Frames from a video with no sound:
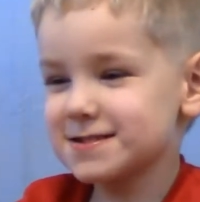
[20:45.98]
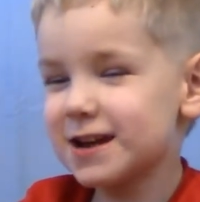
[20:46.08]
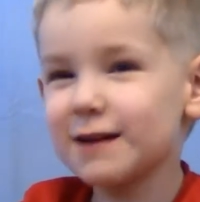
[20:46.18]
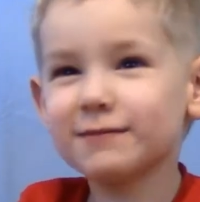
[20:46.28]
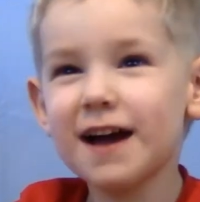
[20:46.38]
You
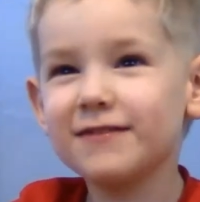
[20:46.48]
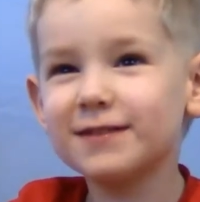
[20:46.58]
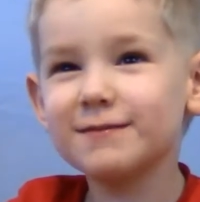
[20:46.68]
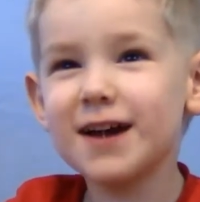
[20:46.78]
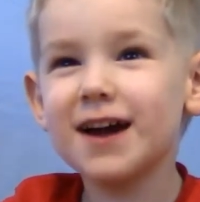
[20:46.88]
know, laughing
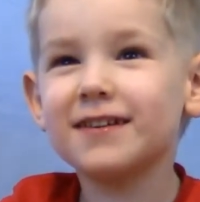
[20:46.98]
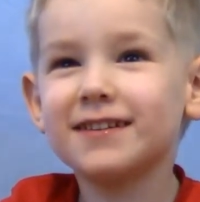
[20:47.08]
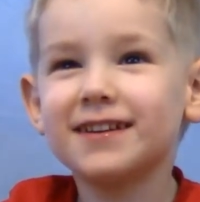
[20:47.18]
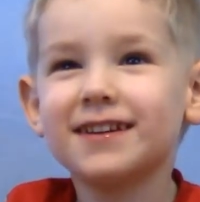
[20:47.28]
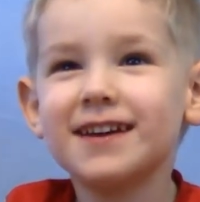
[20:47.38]
about
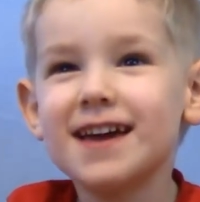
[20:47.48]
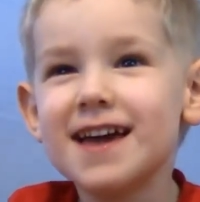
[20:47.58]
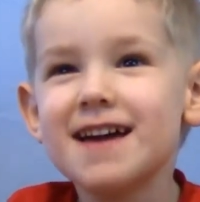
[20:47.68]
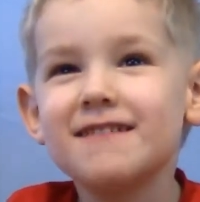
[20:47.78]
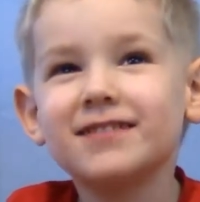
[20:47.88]
what?
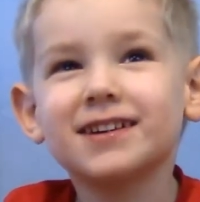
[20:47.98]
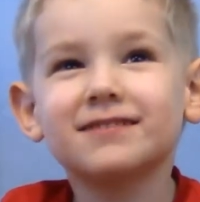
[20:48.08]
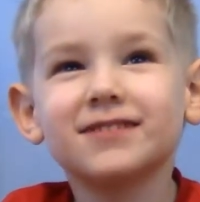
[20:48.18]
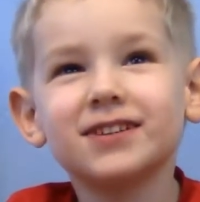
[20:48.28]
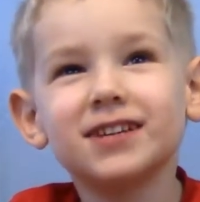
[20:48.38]
Because
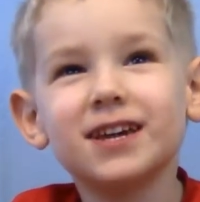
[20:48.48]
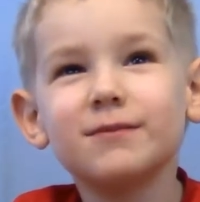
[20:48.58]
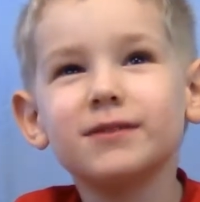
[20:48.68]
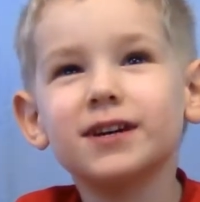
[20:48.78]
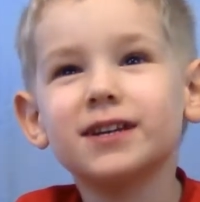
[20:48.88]
when you
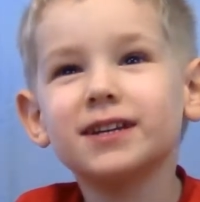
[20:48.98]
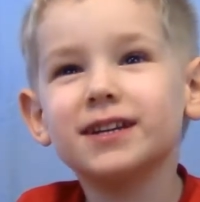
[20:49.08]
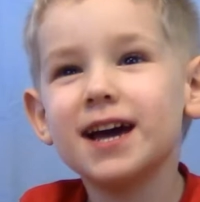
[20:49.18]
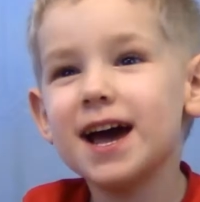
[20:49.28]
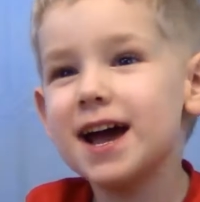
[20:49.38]
hit me
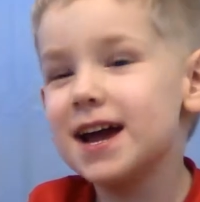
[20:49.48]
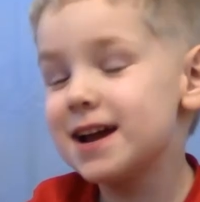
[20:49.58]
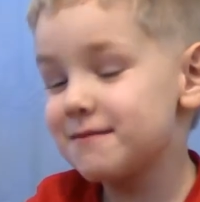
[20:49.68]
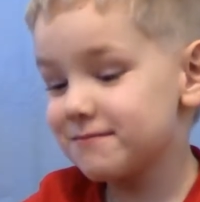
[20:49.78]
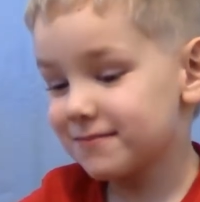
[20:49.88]

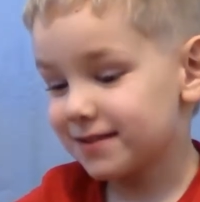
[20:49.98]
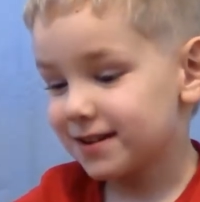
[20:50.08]
on the game,